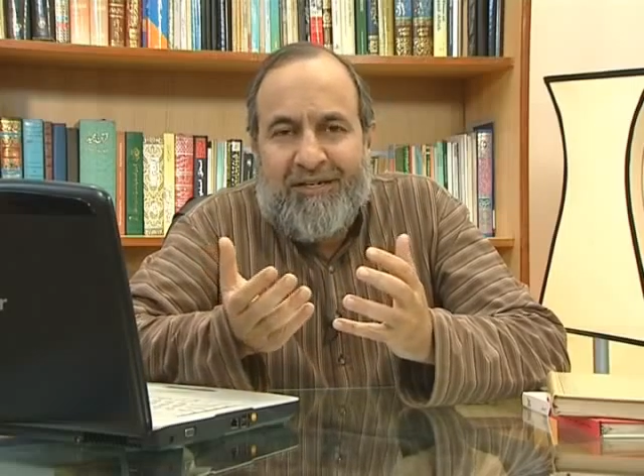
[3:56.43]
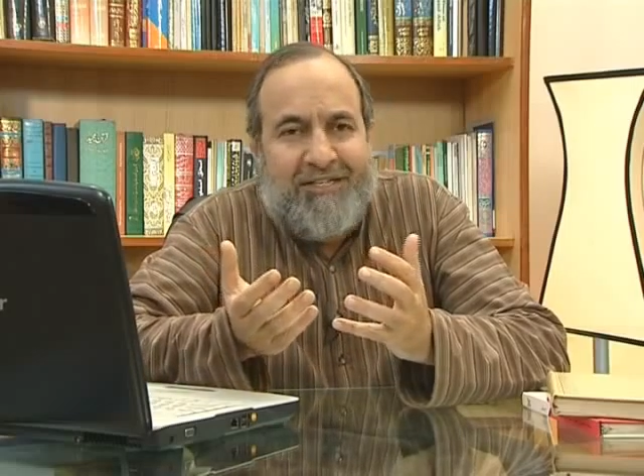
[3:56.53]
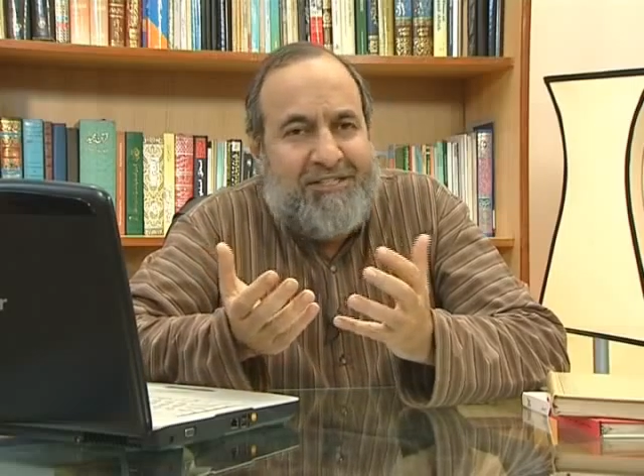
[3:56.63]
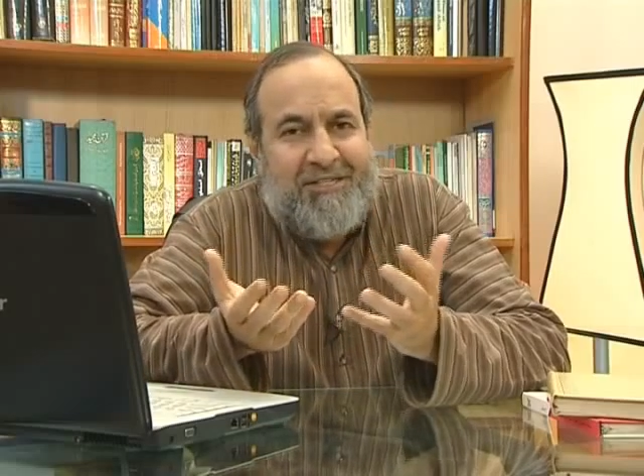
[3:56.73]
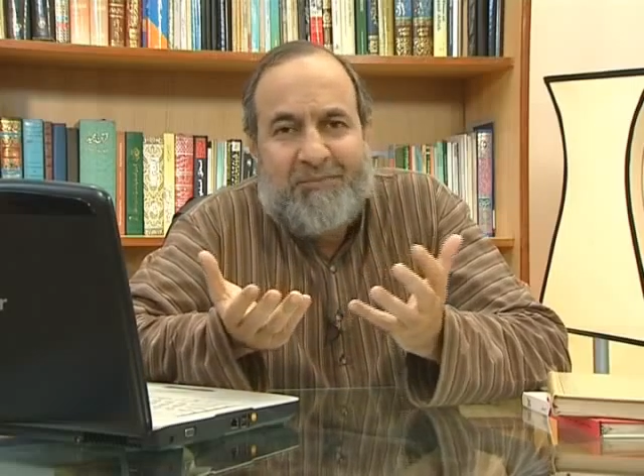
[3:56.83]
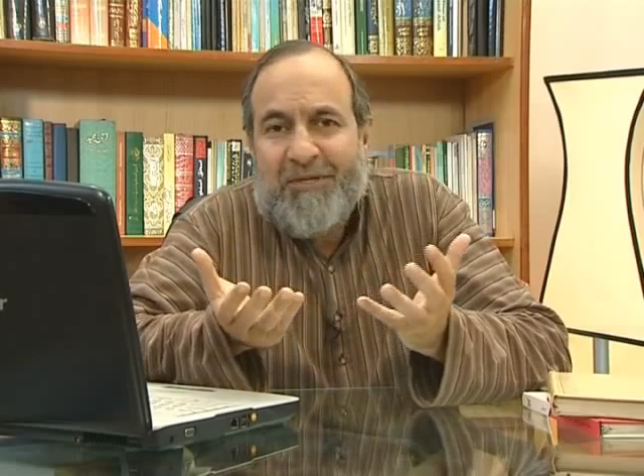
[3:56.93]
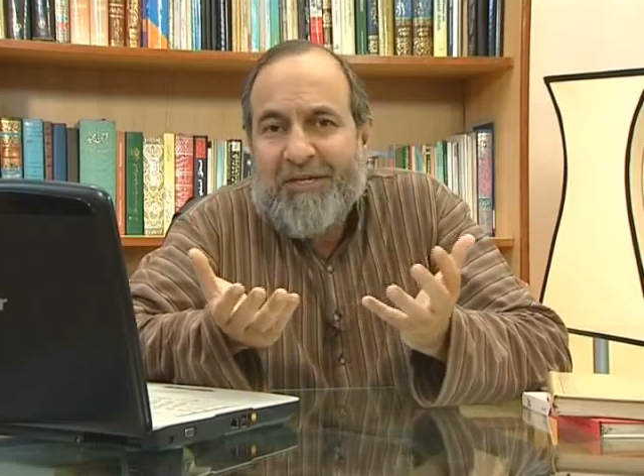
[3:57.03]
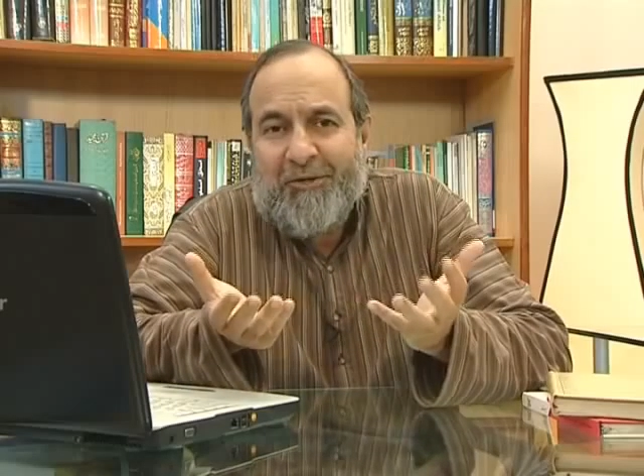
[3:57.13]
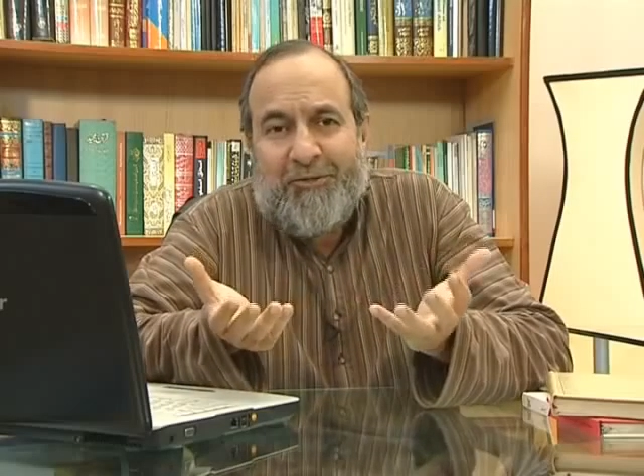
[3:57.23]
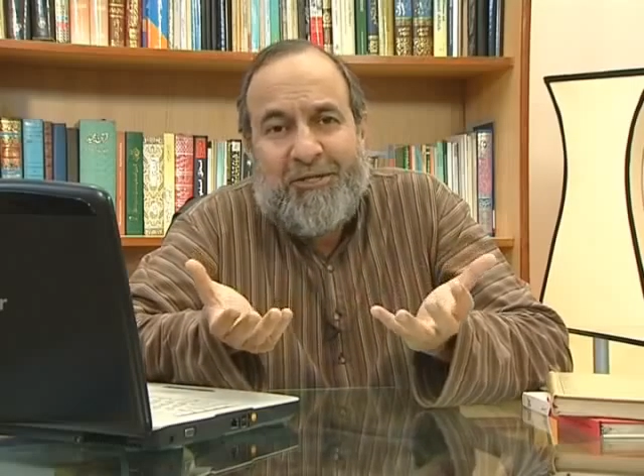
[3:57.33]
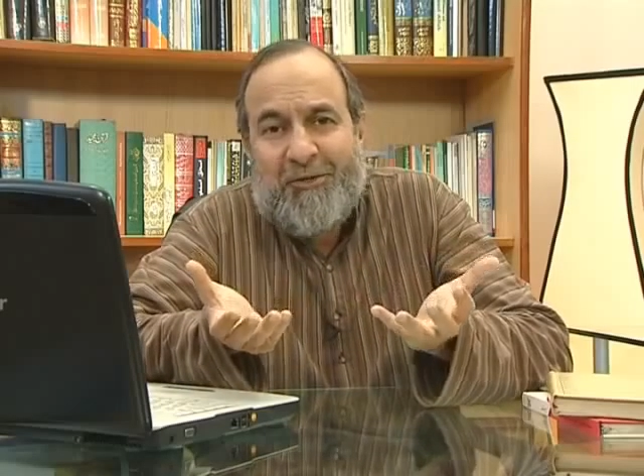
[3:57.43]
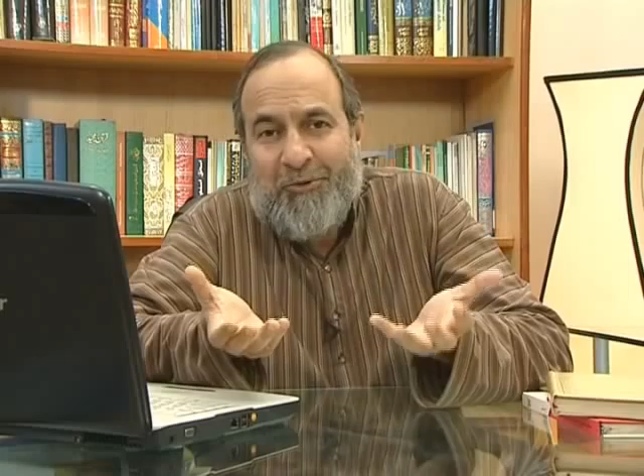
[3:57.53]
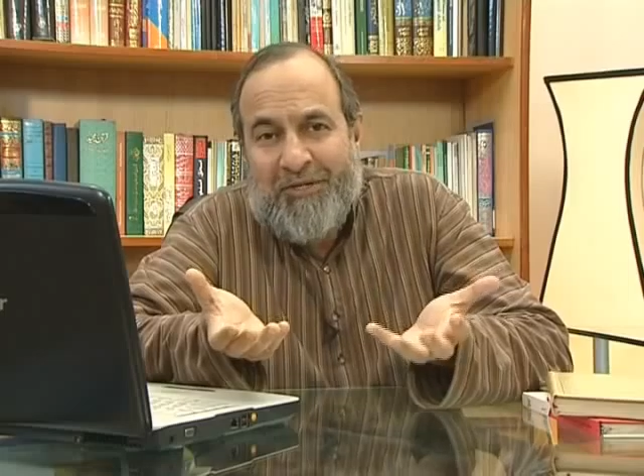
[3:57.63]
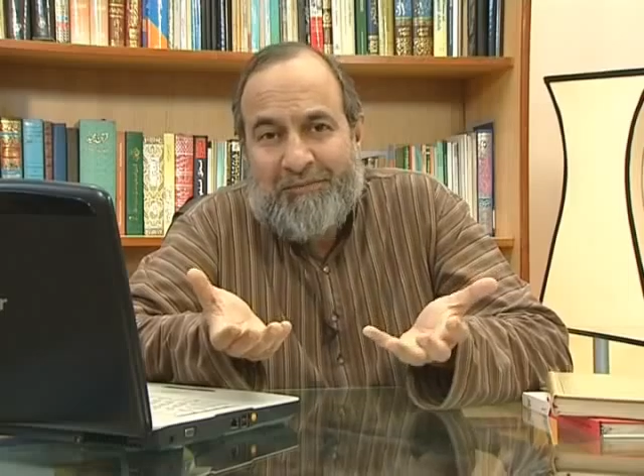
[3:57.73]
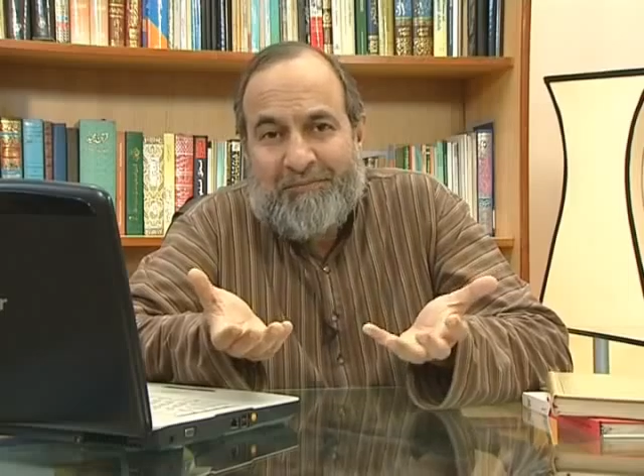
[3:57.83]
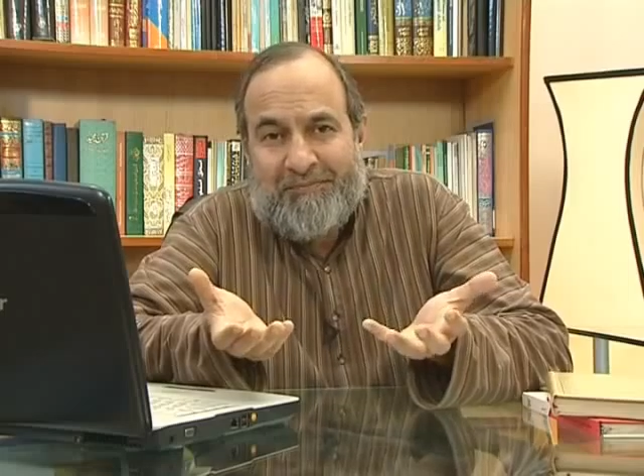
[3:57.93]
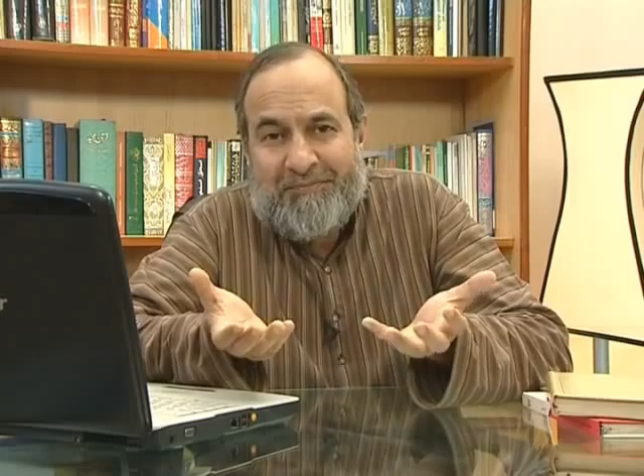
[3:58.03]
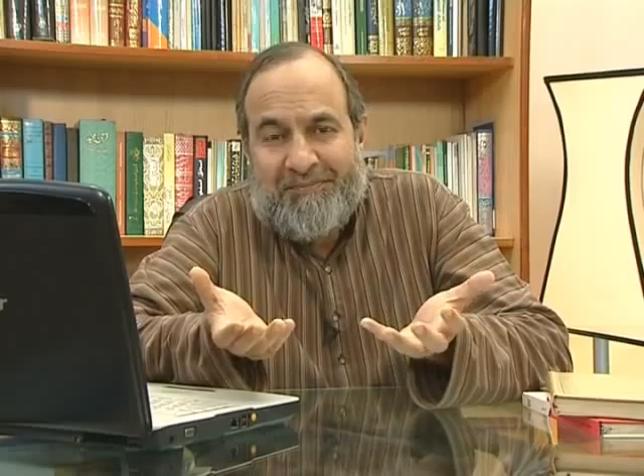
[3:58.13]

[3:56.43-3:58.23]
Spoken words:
I simply cannot ignore him.